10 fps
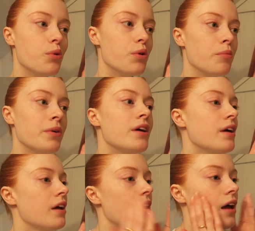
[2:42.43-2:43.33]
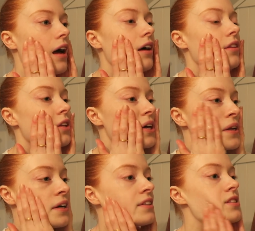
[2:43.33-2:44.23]
warm, and
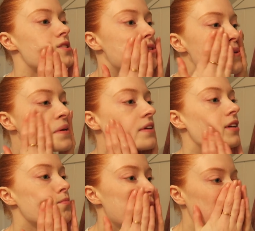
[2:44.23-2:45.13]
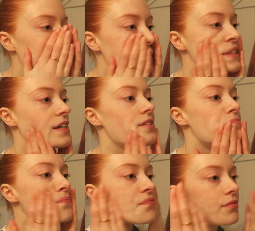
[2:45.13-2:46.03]
then I just apply it on my
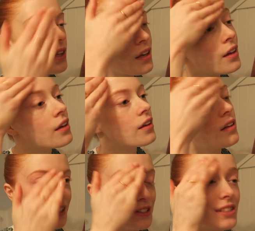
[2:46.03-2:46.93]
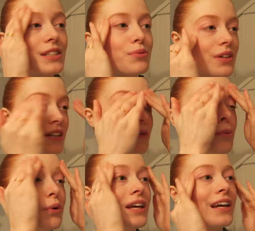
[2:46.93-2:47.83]
skin. I use this one in the
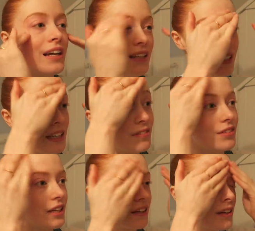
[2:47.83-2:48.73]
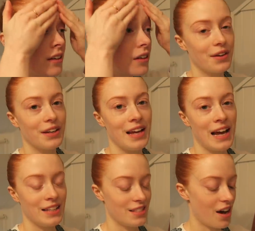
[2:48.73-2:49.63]
morning and in the evening. I'm gonna add a